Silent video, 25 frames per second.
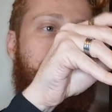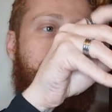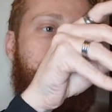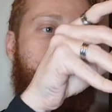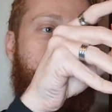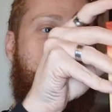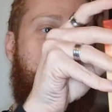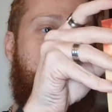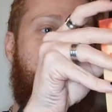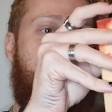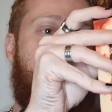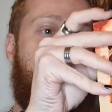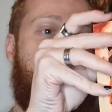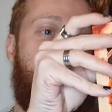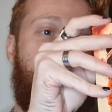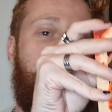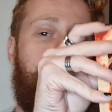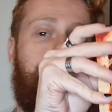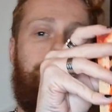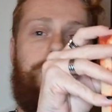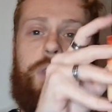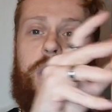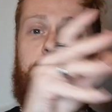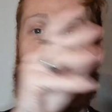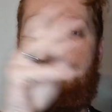because
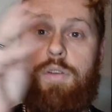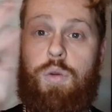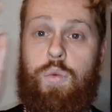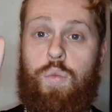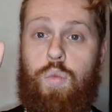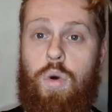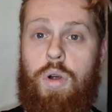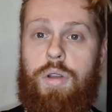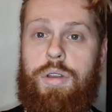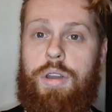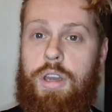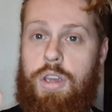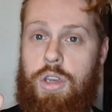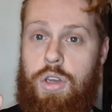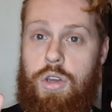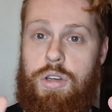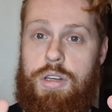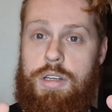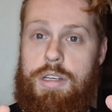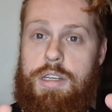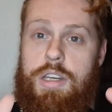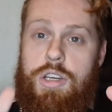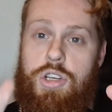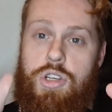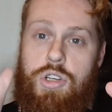if you want a good
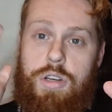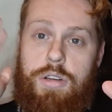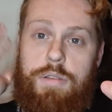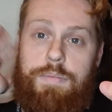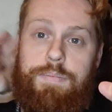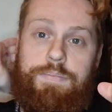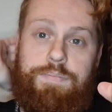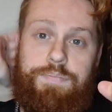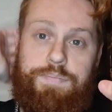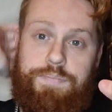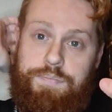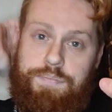edition,